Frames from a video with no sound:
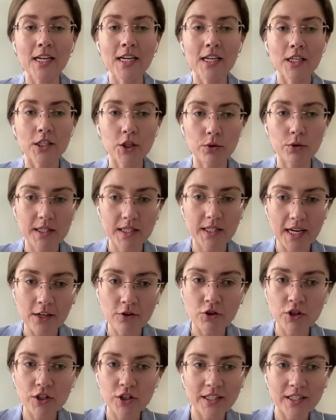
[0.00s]
So it's
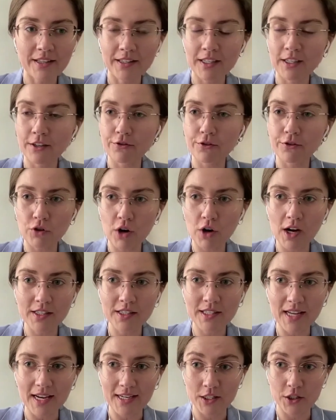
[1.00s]
interesting, I think, for
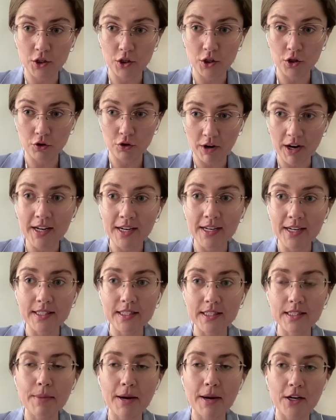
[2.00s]
us as Ukrainian
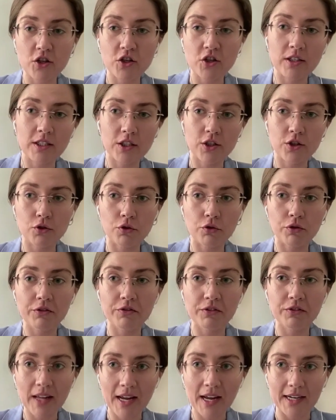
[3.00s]
specialists to
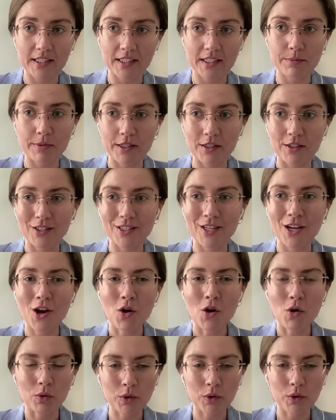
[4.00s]
reflect, because
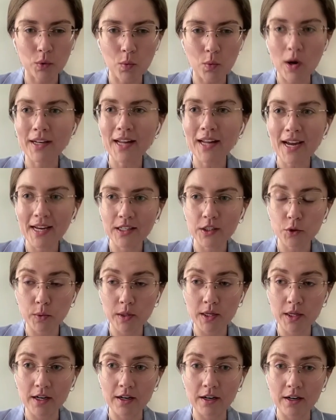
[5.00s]
on the one hand,
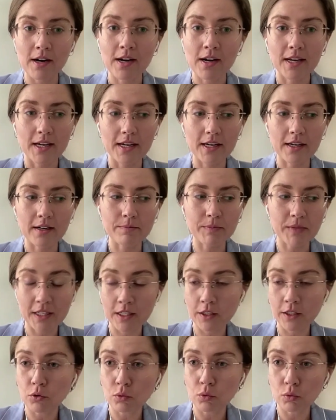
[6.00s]
we are
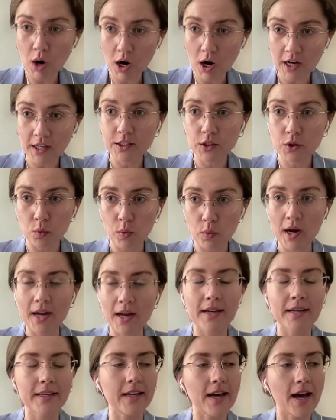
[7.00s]
in a right
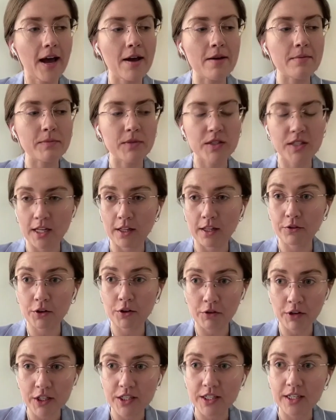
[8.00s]
way
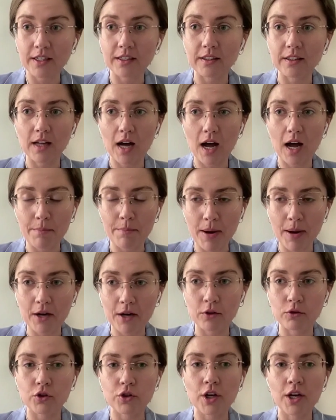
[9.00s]
self-critical
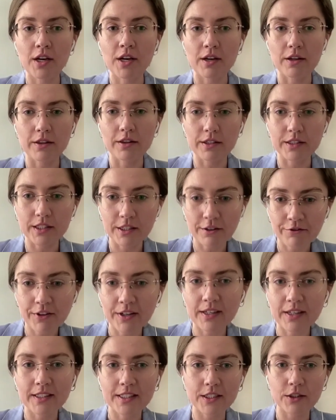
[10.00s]
about the
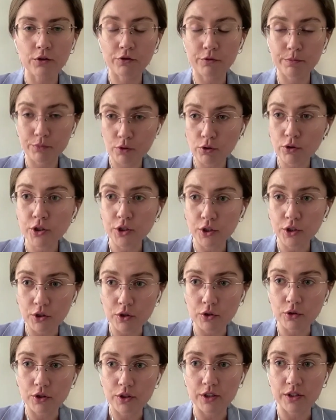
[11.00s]
difficulty of
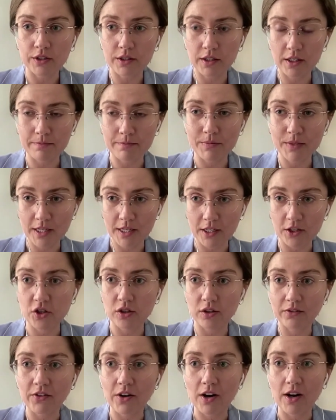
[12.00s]
prosecuting
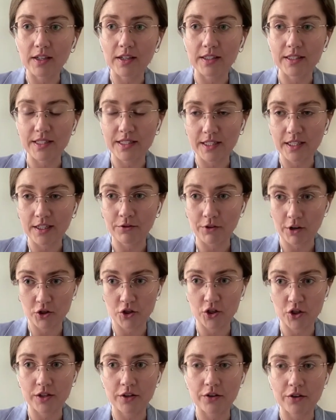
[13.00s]
sexual violence in
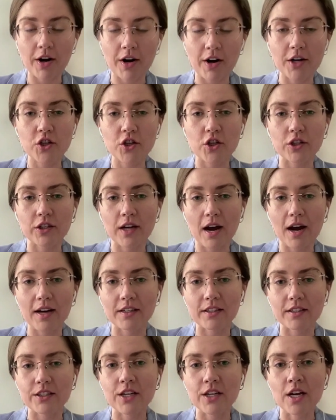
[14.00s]
Russia's aggression
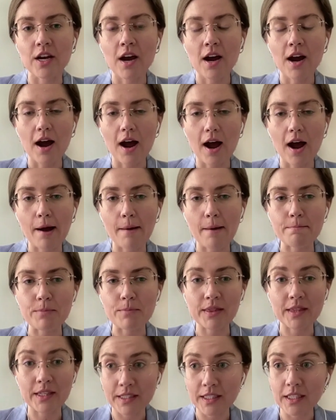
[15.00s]
and
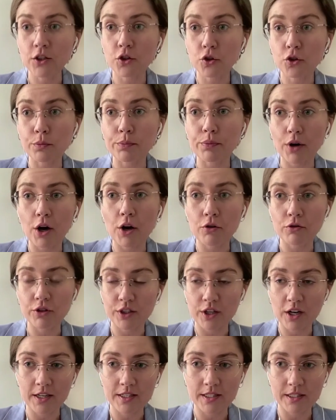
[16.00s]
the need to
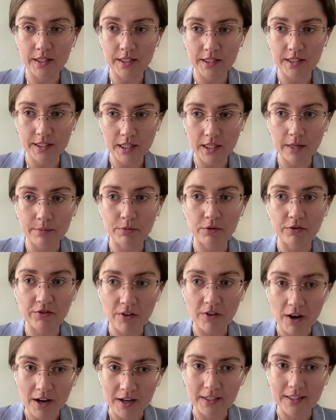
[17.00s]
prioritize this type of
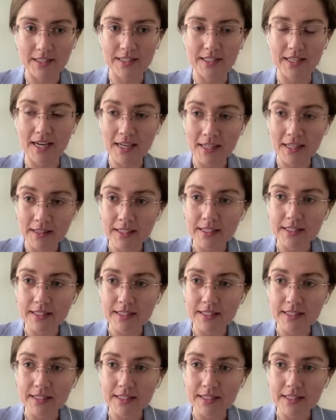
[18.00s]
violence in a